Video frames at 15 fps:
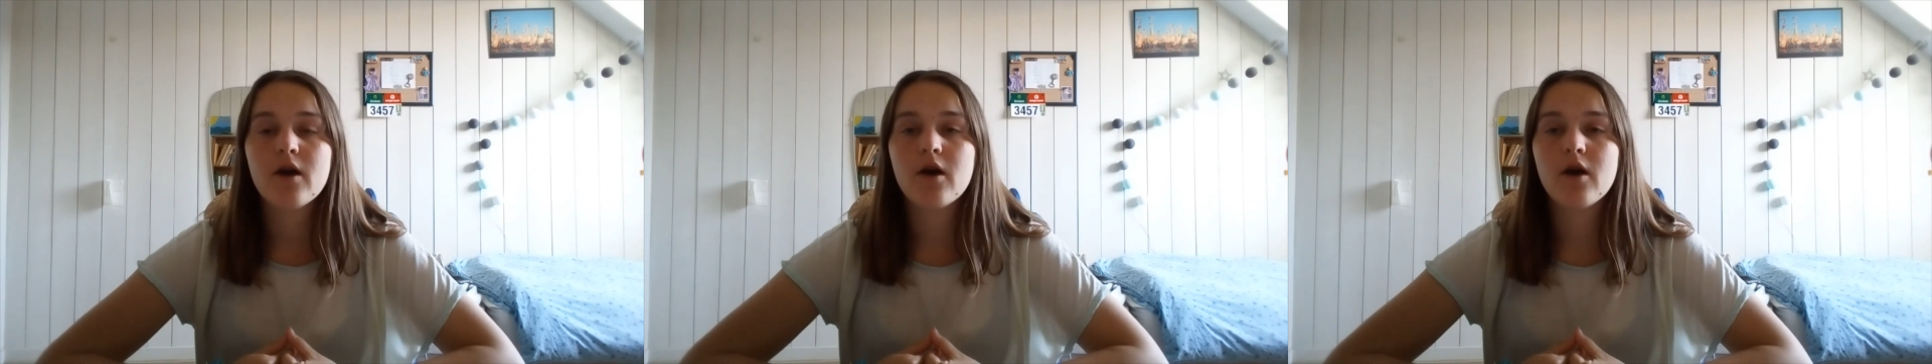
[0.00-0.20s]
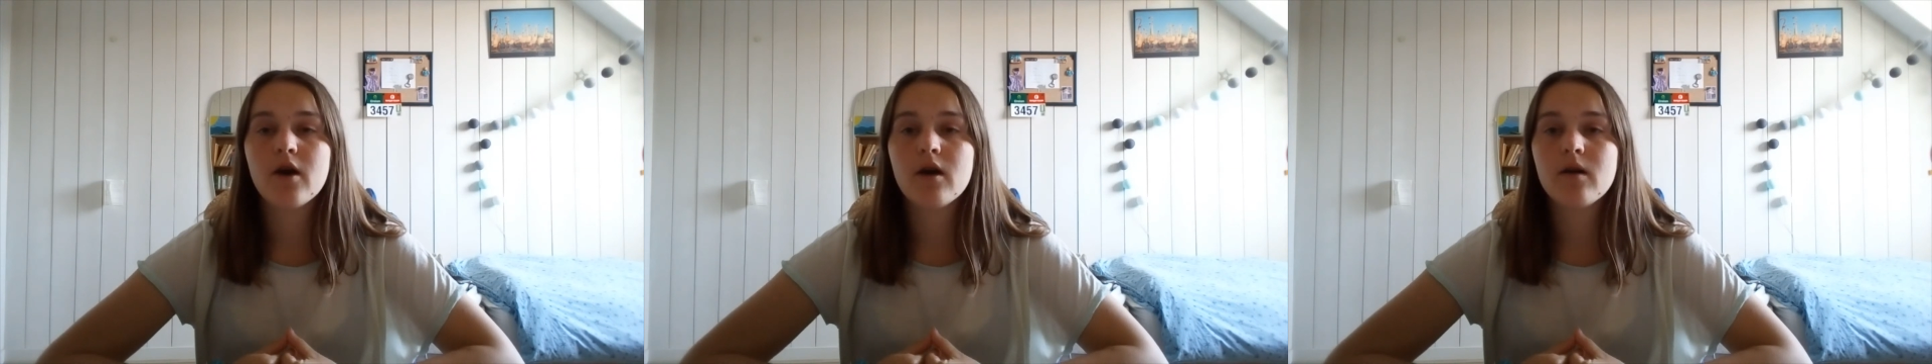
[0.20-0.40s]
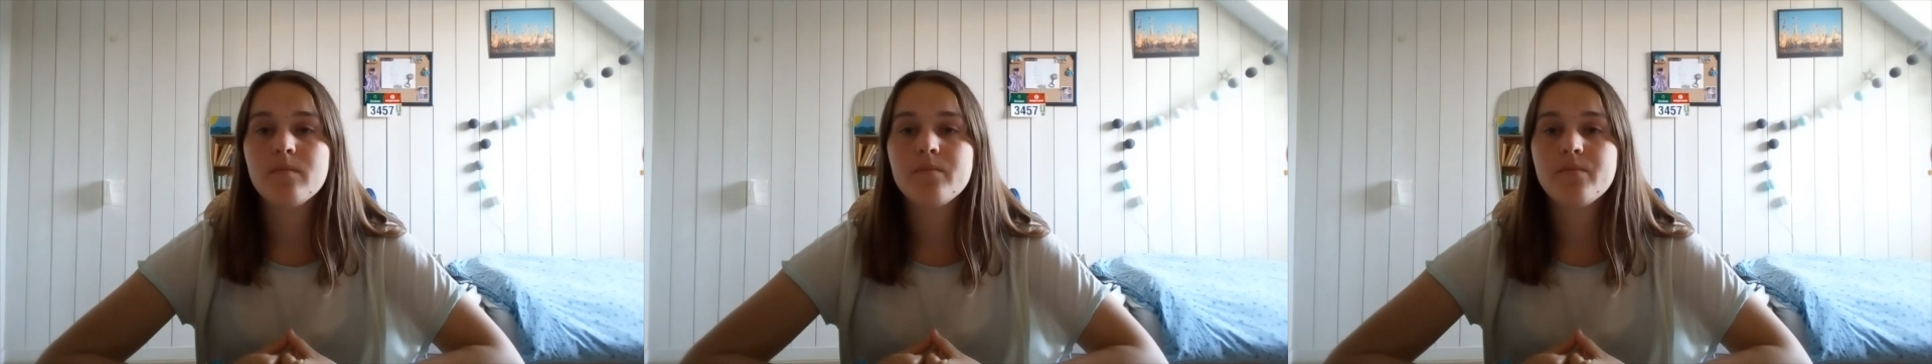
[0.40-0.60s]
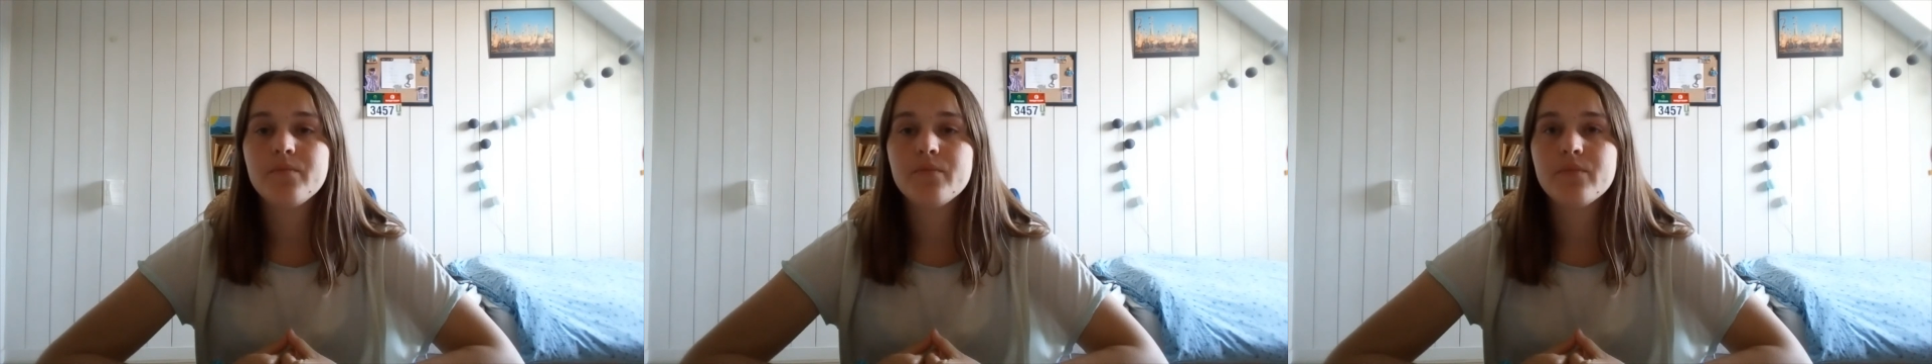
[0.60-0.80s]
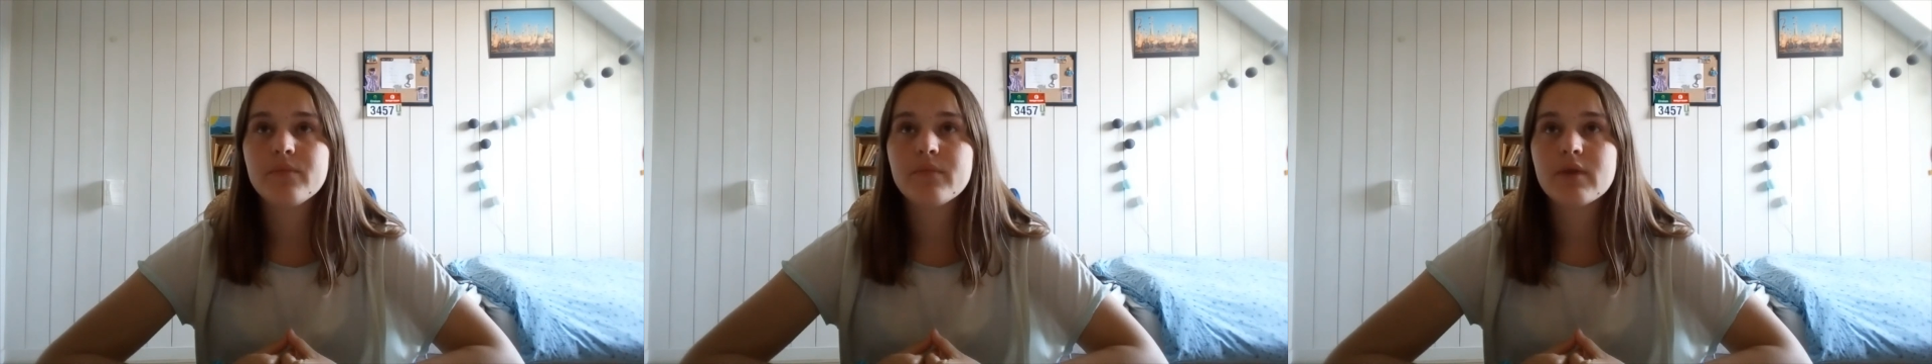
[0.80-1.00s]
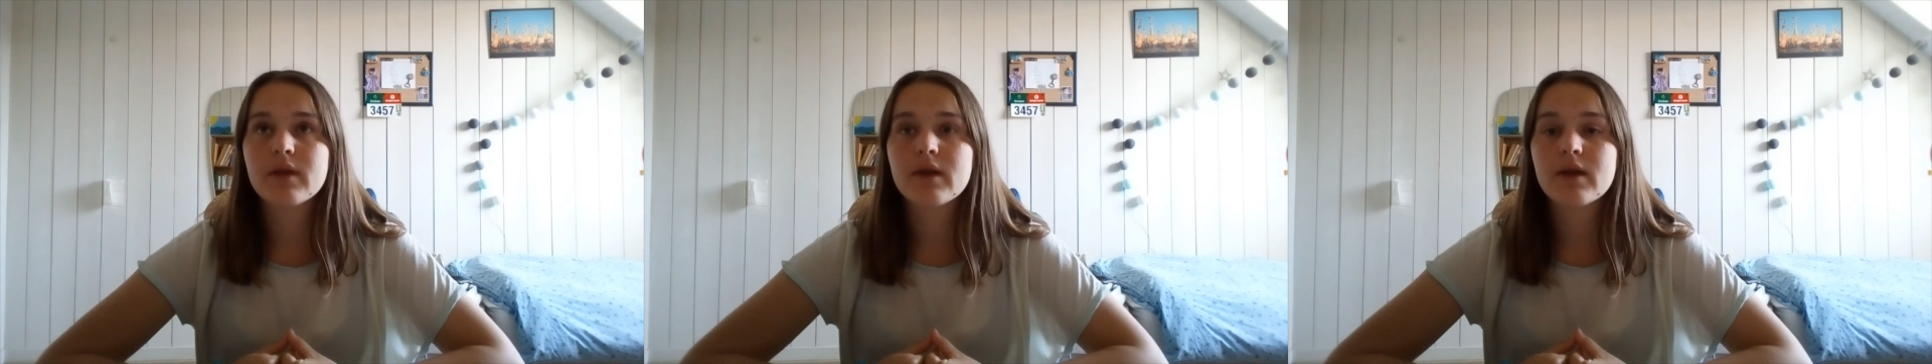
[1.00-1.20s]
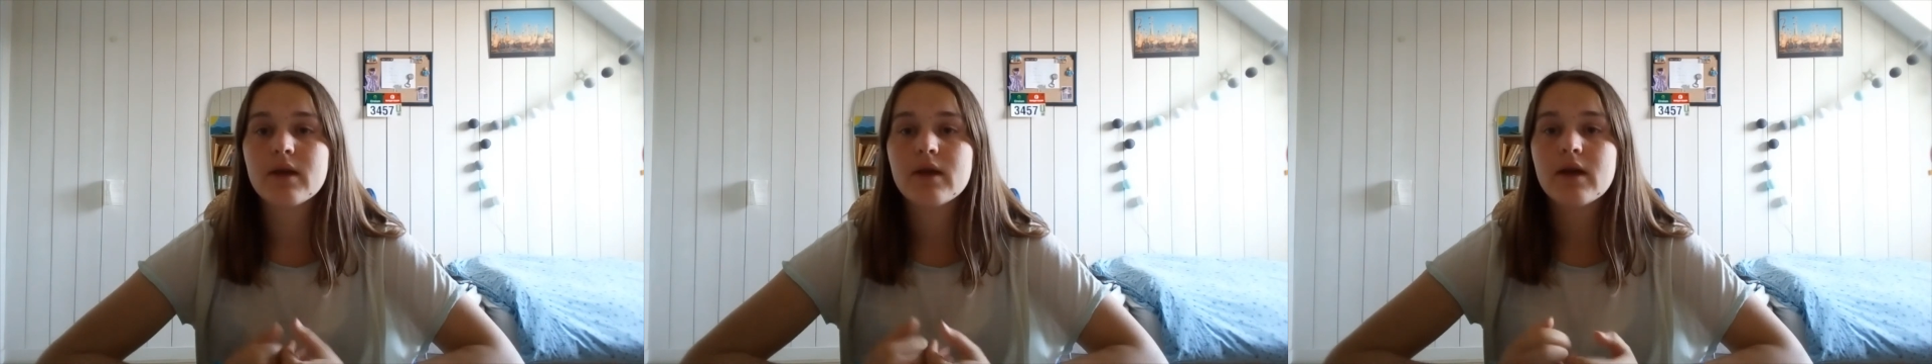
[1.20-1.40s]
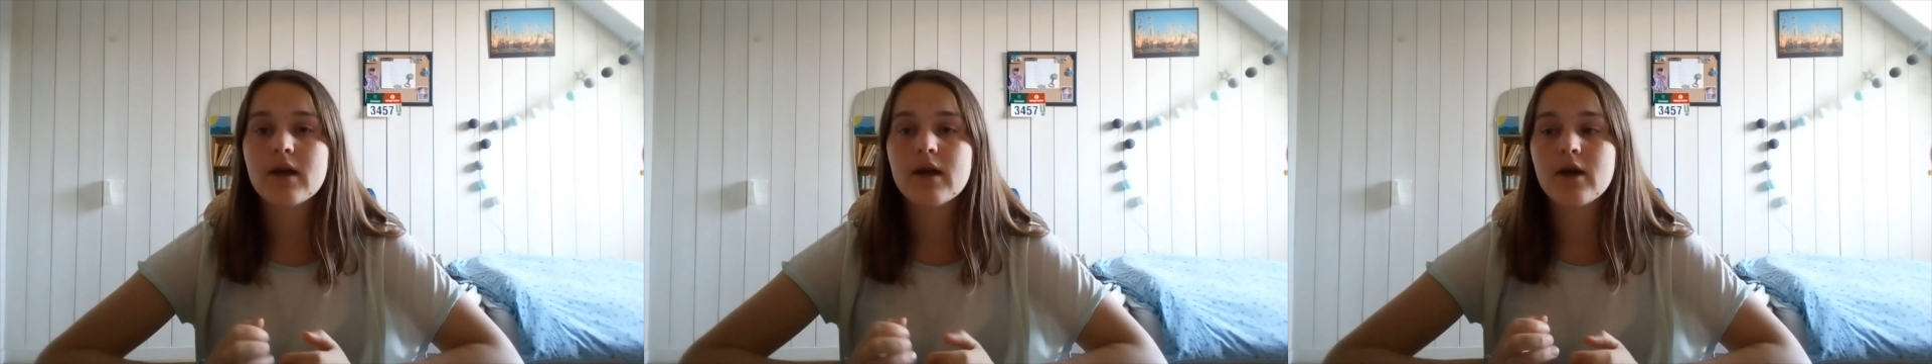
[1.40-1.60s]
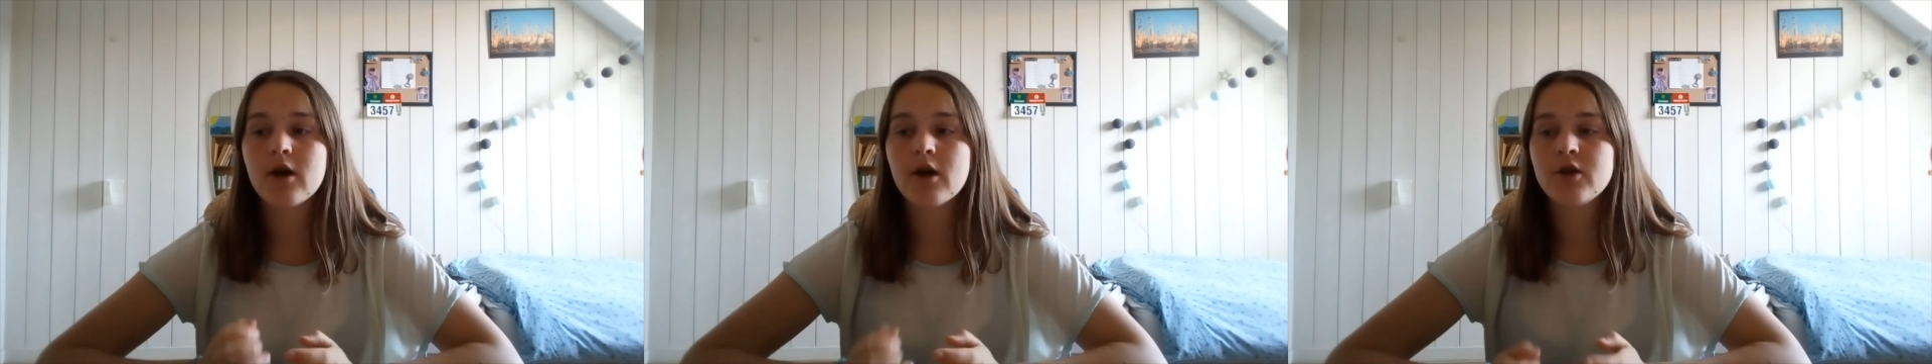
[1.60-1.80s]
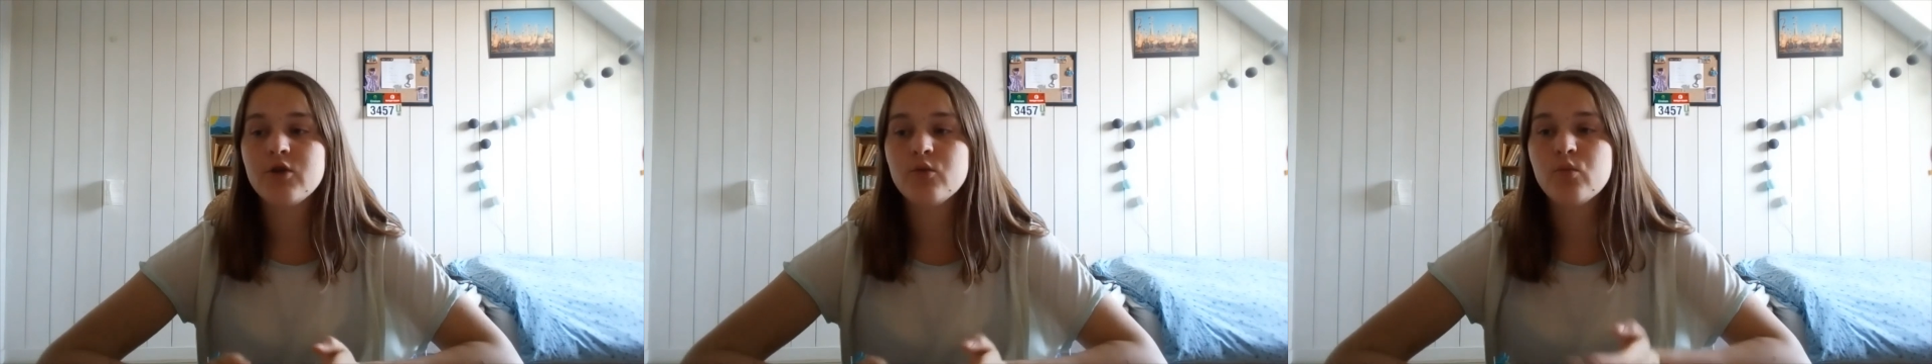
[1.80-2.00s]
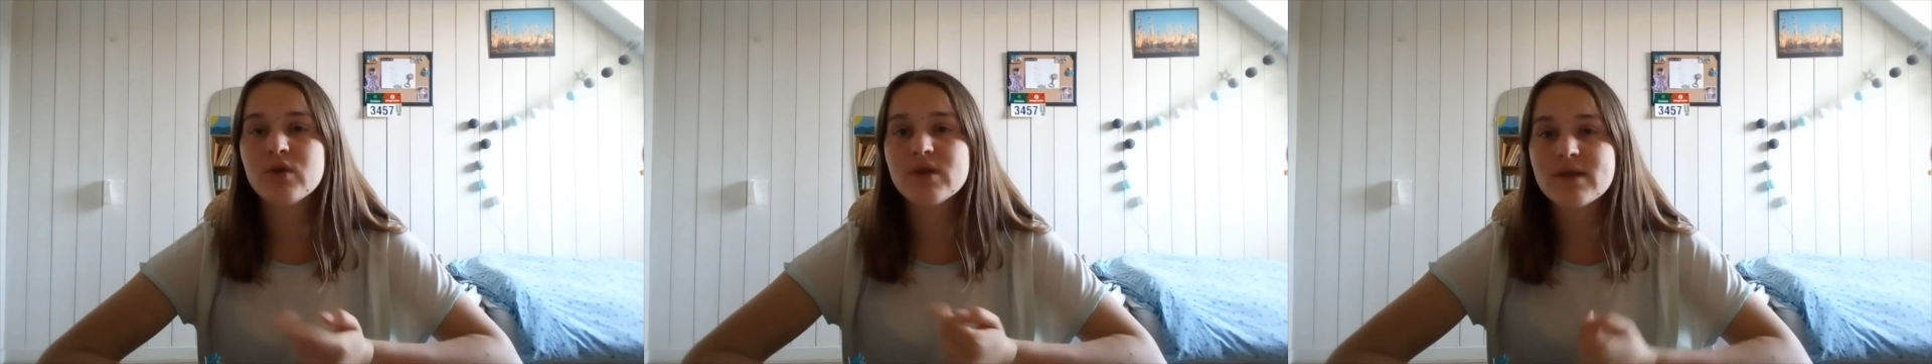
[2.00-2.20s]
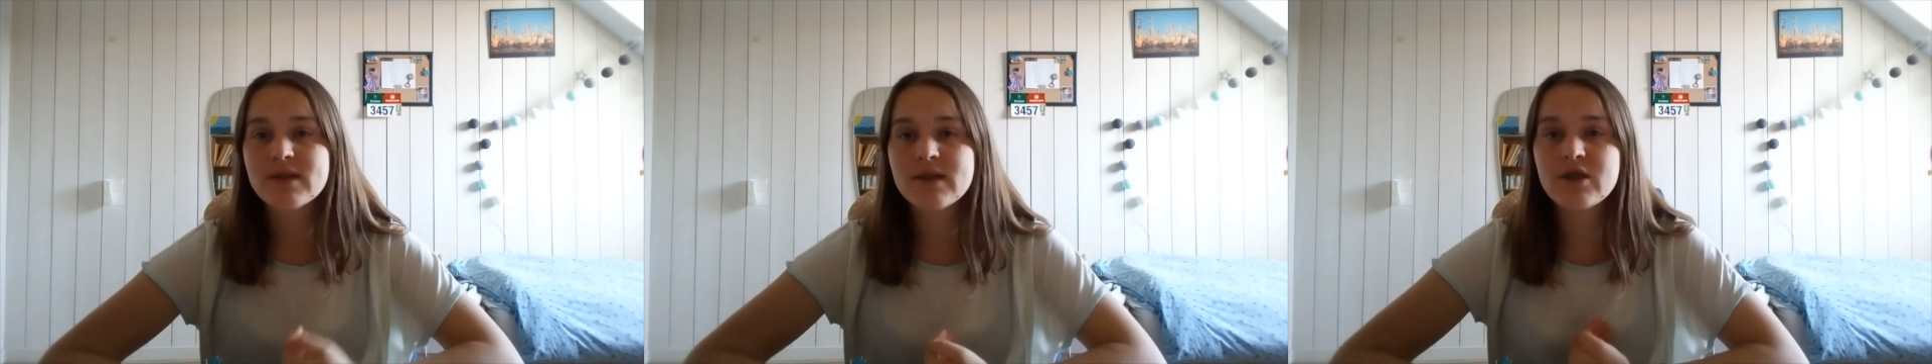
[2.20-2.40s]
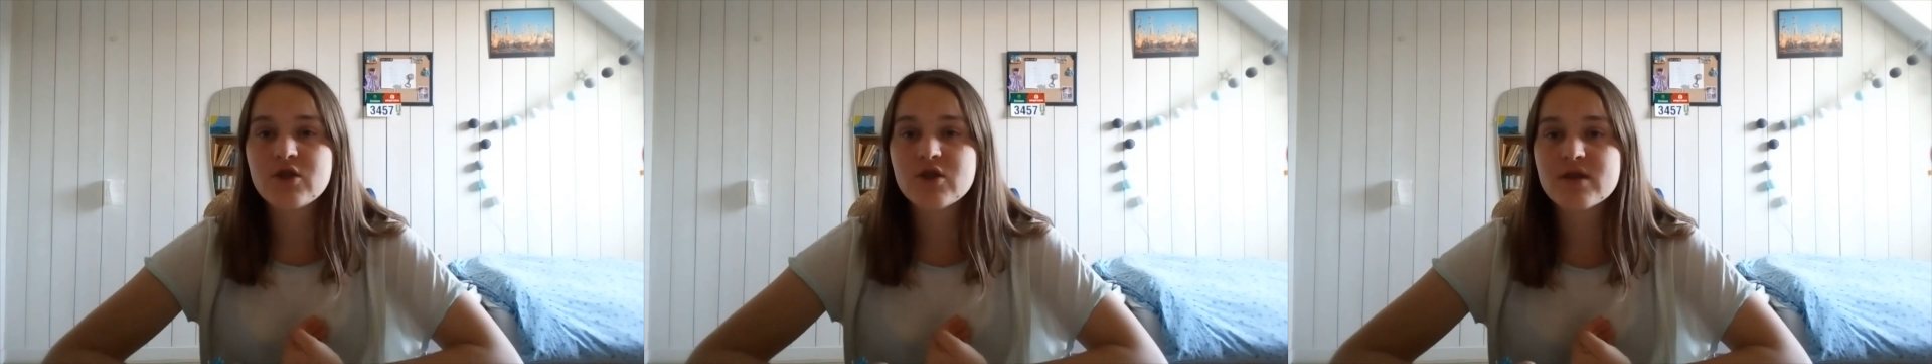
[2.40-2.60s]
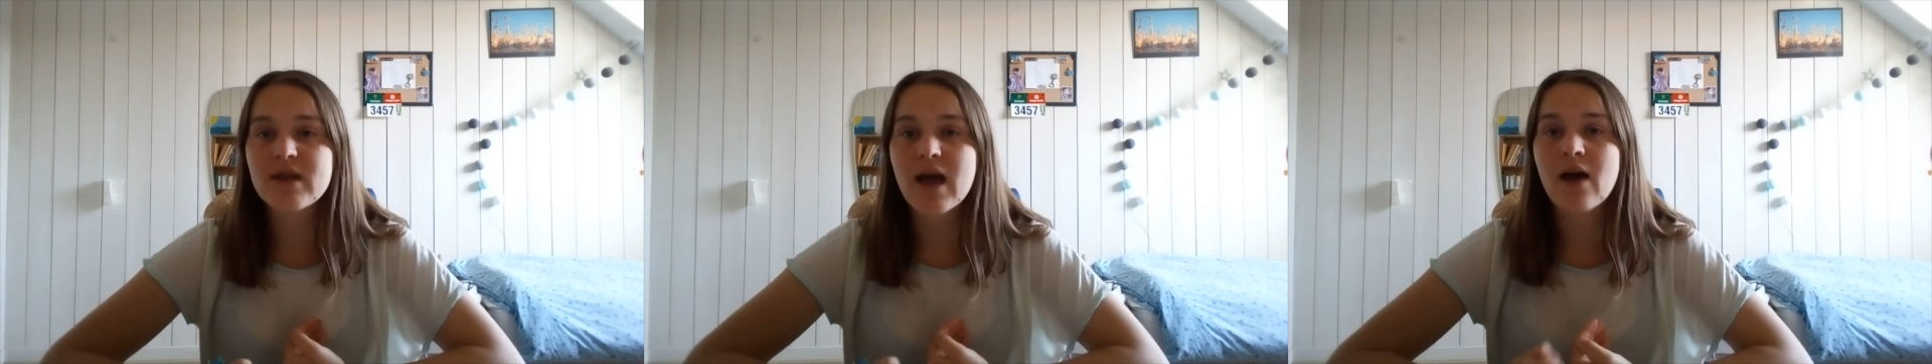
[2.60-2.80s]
You will see just